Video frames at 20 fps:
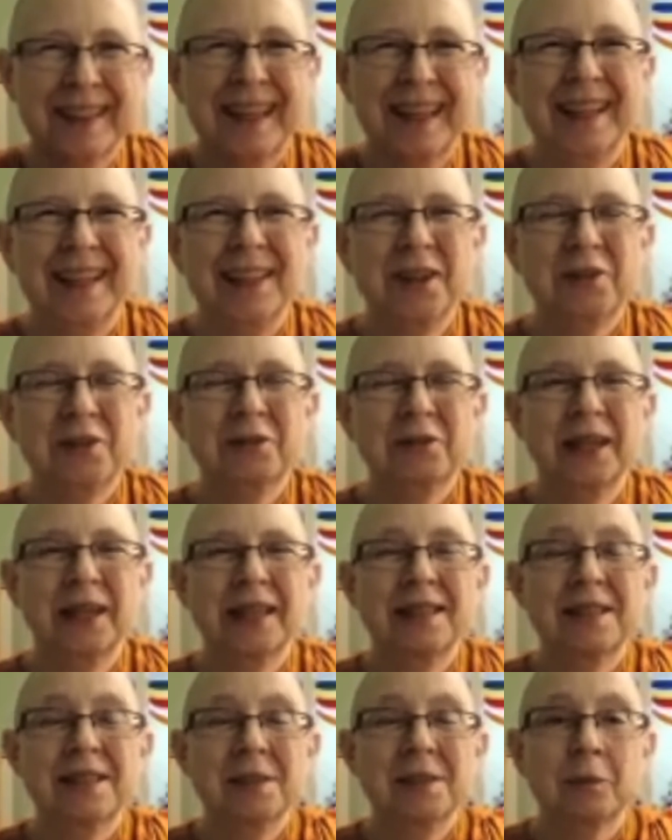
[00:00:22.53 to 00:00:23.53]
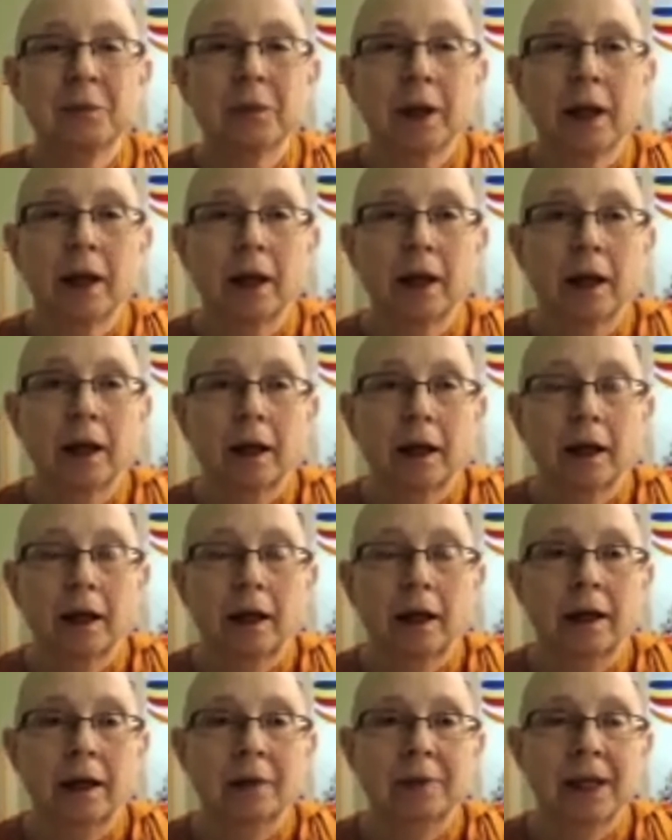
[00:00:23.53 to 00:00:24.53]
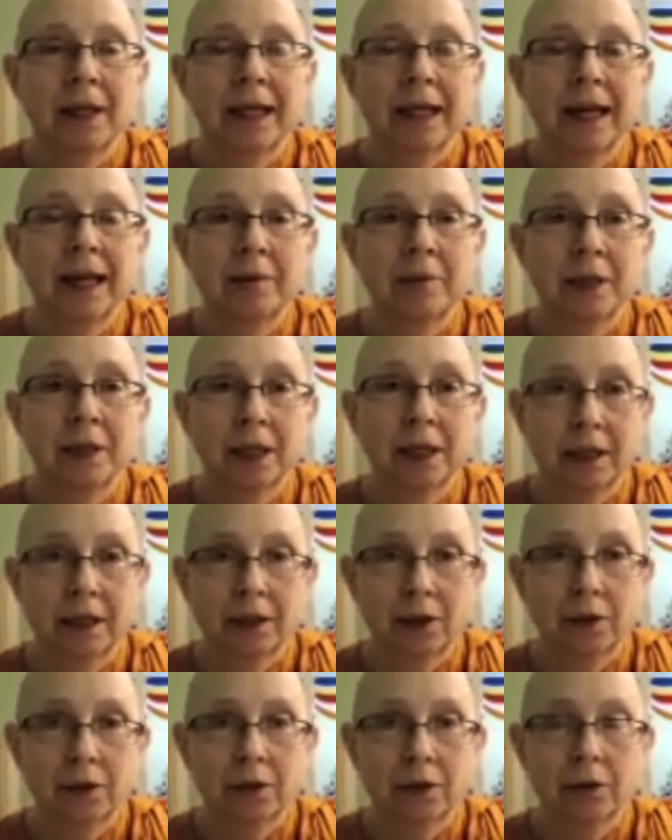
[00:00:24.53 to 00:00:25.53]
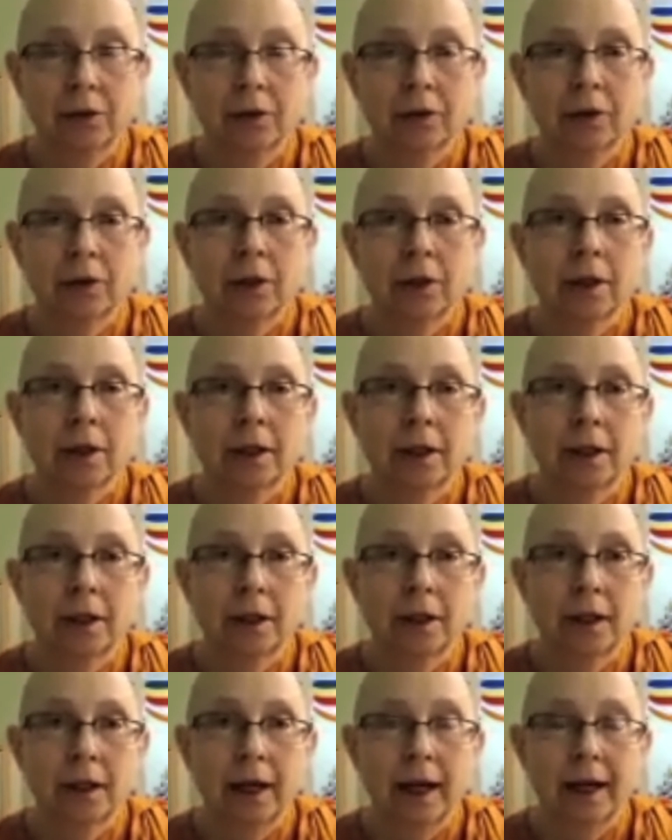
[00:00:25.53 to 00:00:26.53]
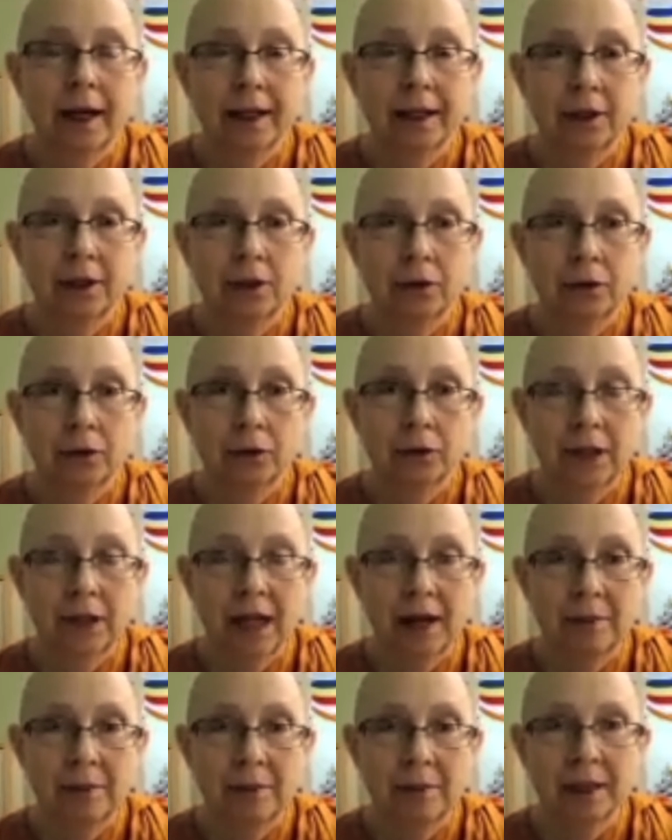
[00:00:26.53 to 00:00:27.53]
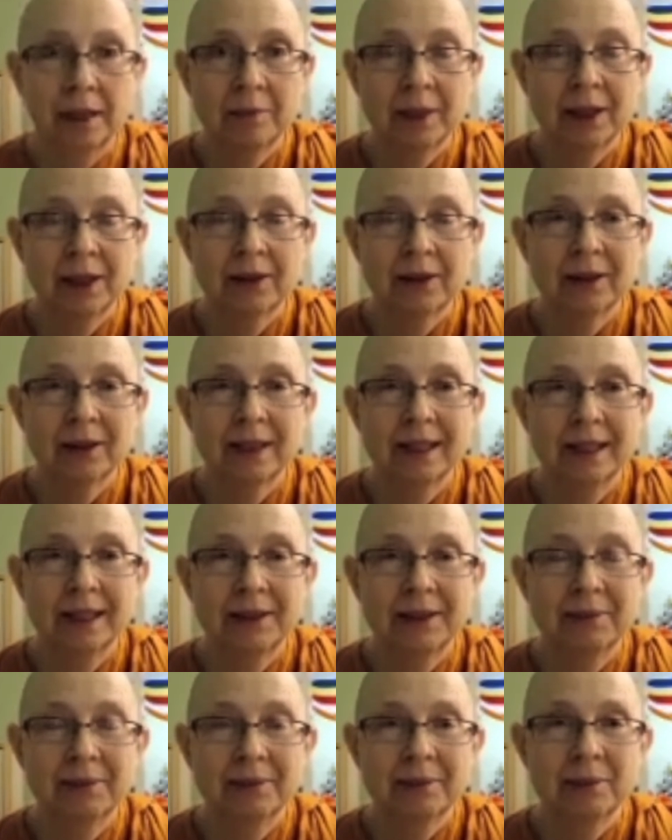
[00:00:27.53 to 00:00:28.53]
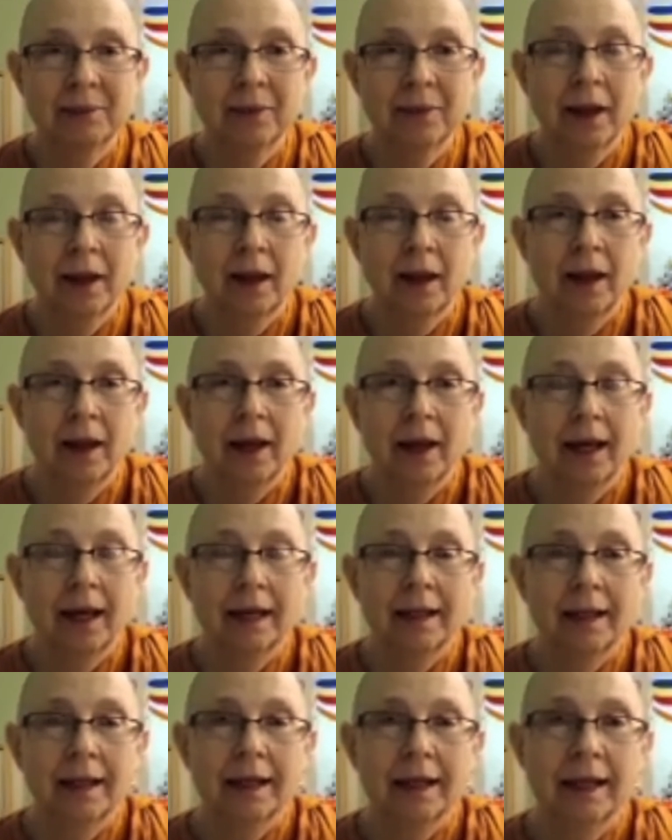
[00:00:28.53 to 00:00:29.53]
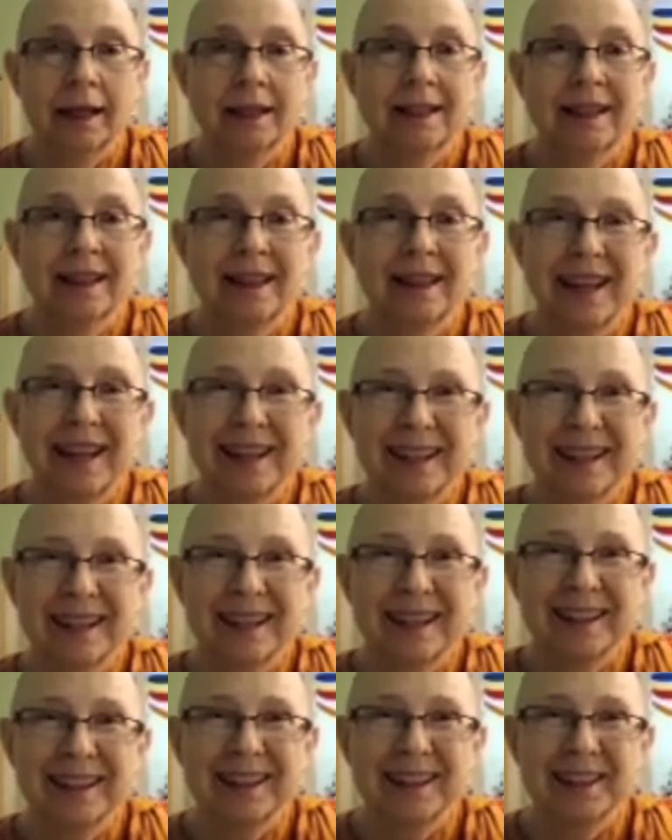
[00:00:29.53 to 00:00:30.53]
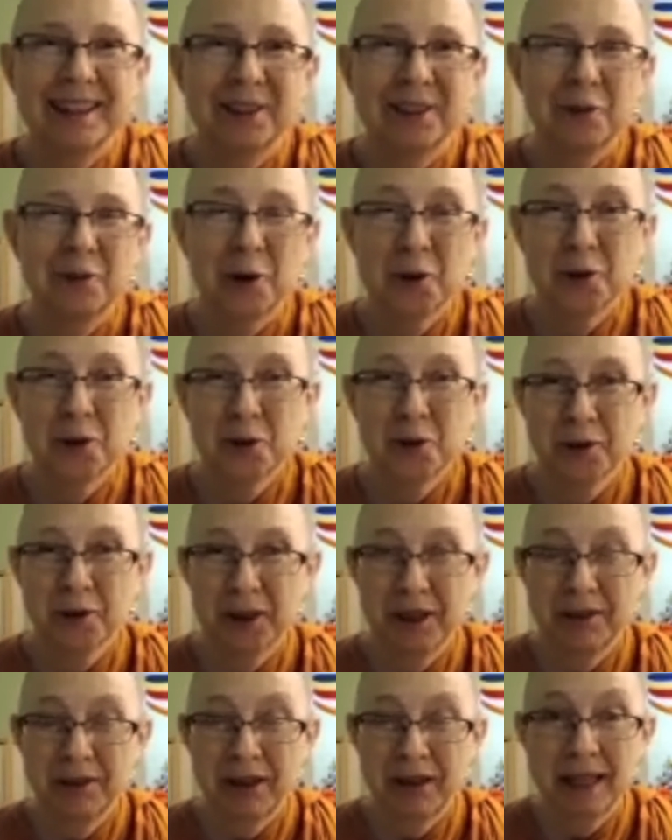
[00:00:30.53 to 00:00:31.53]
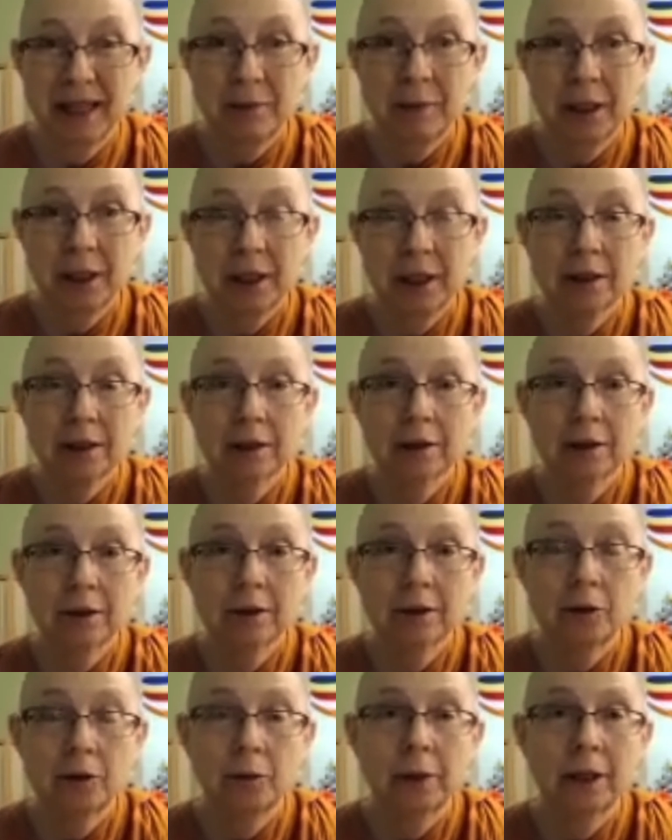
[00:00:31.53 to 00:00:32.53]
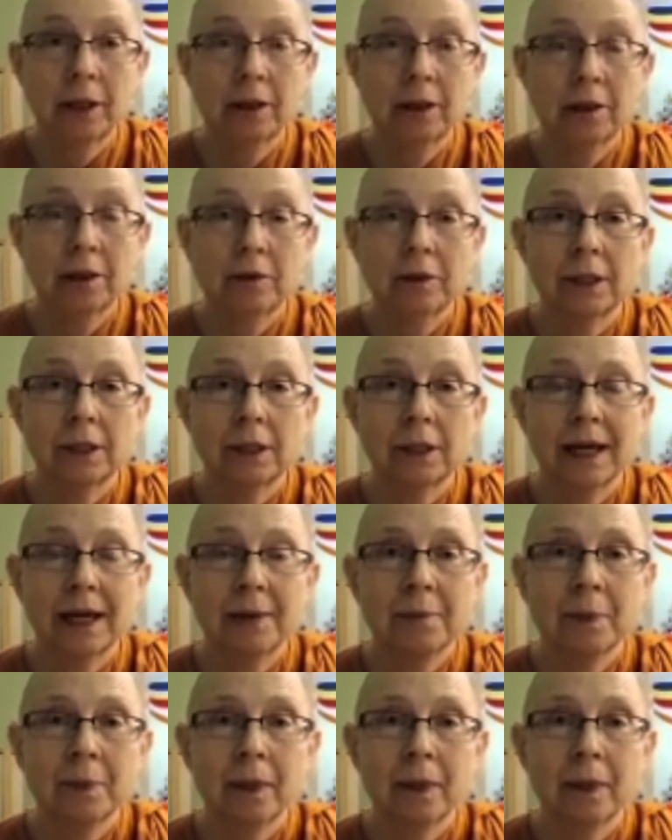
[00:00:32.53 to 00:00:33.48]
Hello, friends. My name is Ayya Sudhamma Bhikkhuni, and I'd like to thank you folks for inviting me to speak to you today.